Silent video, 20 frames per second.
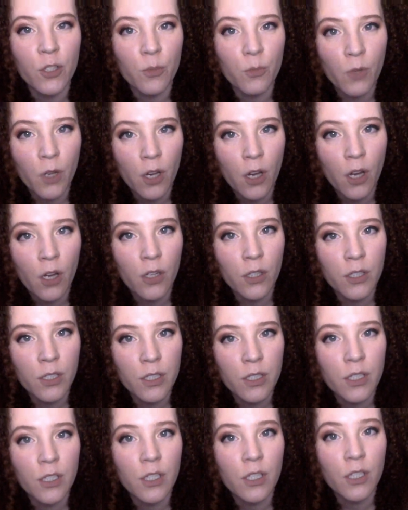to
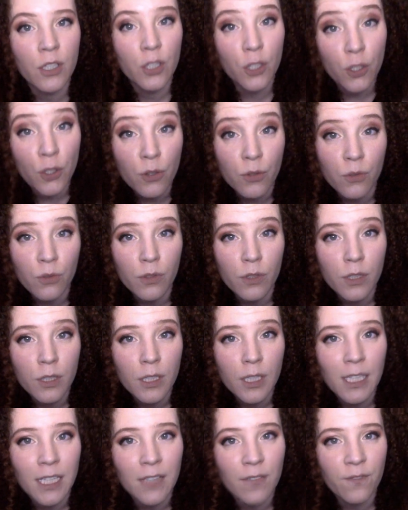rehearse nude
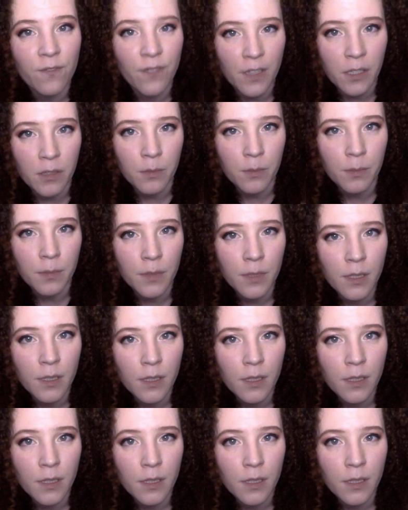in film.